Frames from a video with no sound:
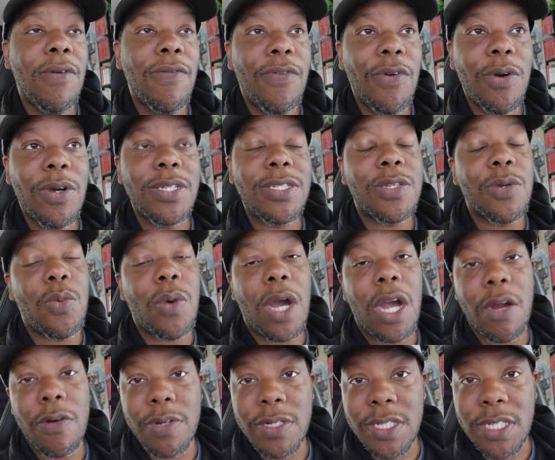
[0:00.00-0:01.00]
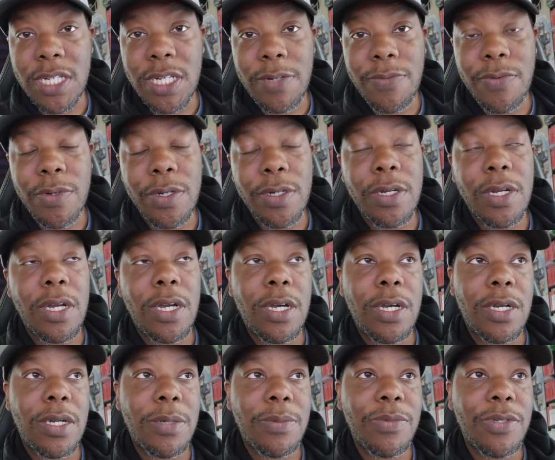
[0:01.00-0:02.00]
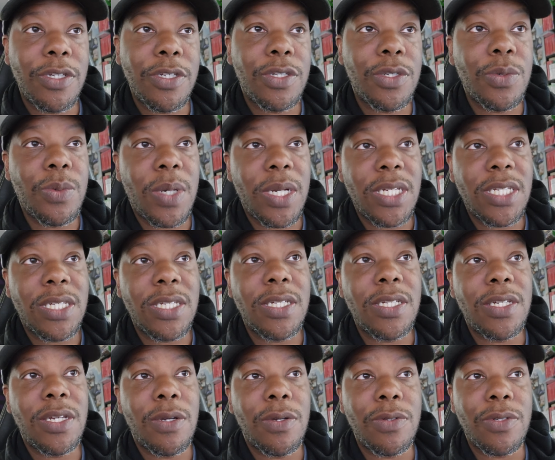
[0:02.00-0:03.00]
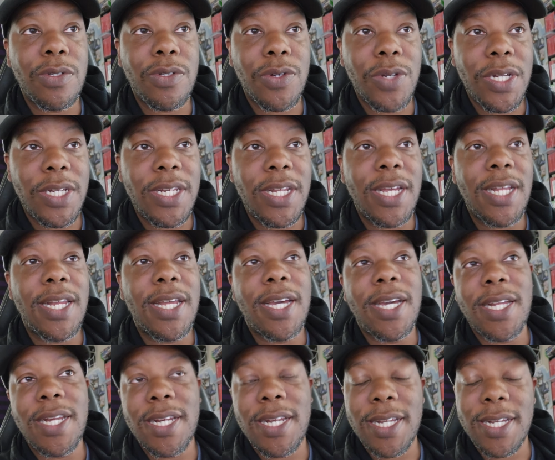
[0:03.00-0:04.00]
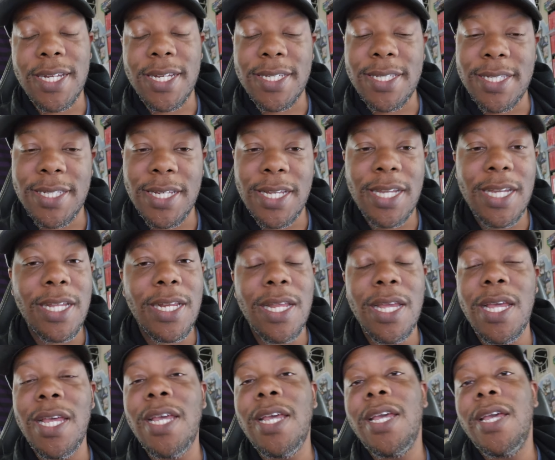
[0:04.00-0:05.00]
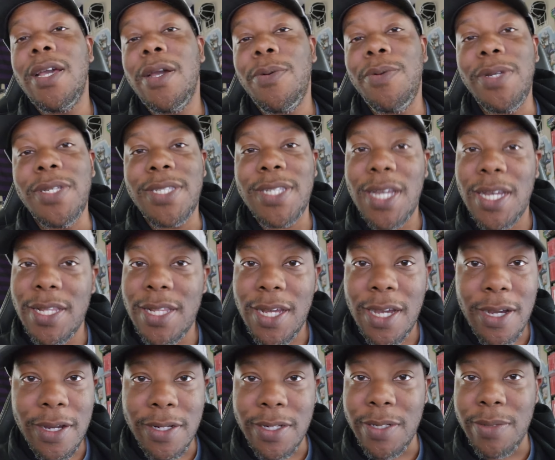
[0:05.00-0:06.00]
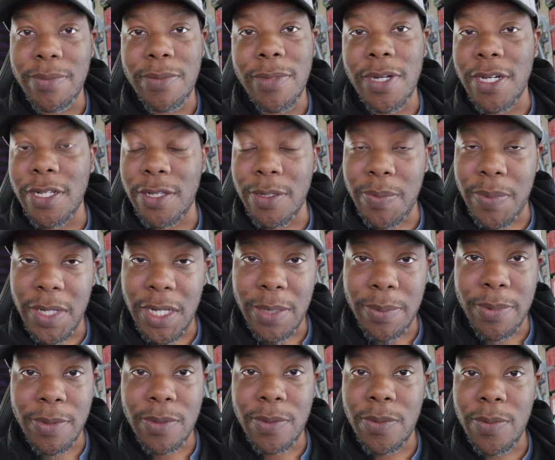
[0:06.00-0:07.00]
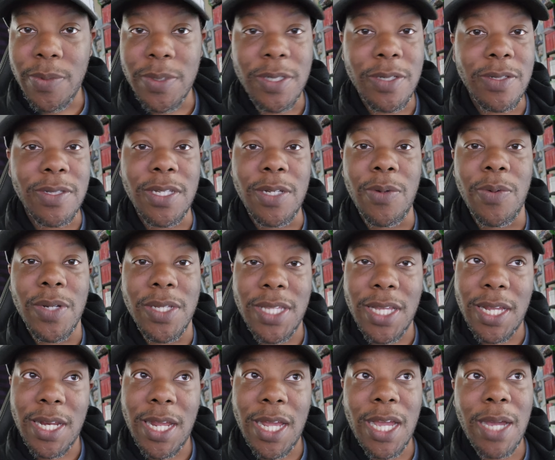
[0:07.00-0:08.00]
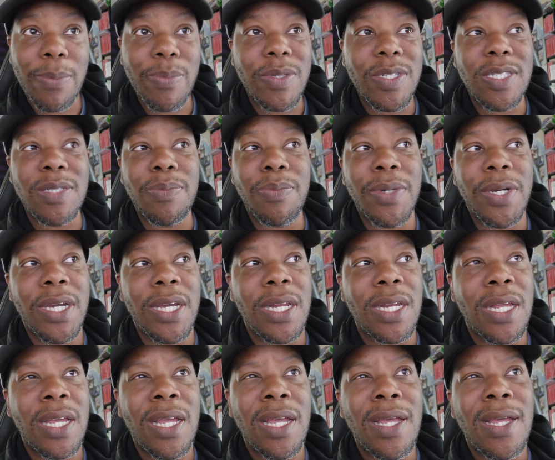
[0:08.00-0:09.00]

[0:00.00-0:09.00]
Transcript: for the wide receiver situation, no trade deadline. Like I said, we signed all them other people. We're going to see what that happens. But